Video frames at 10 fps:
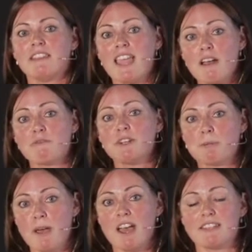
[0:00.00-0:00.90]
The
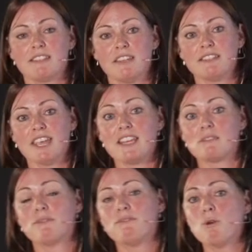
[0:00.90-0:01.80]
average person
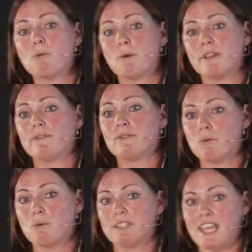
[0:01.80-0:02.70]
takes off
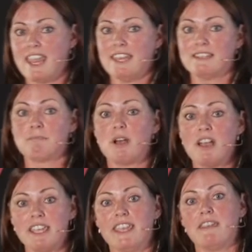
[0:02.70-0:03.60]
4.4 days
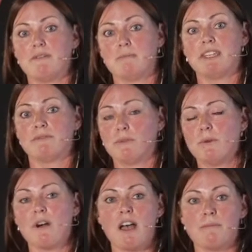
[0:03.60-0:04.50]
per year
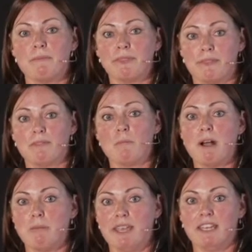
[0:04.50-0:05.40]
for
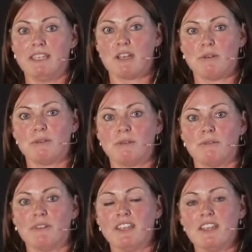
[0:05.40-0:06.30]
well-being in
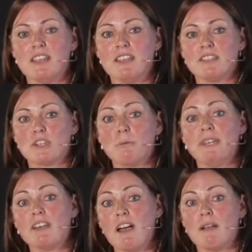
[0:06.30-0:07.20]
total. So
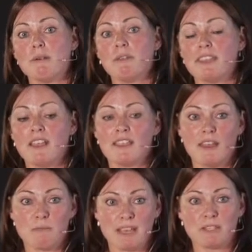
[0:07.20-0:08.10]
we know
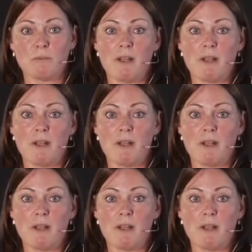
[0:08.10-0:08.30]
that mental